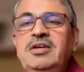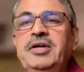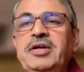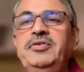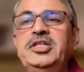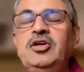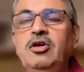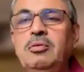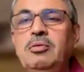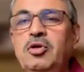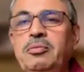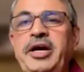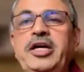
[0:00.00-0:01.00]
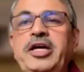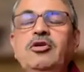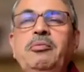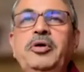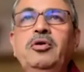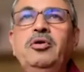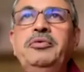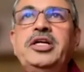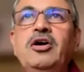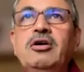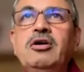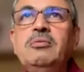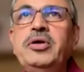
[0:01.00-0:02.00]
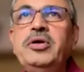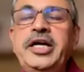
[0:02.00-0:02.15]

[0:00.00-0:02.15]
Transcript: In fact, we talk about microbiome, we talk about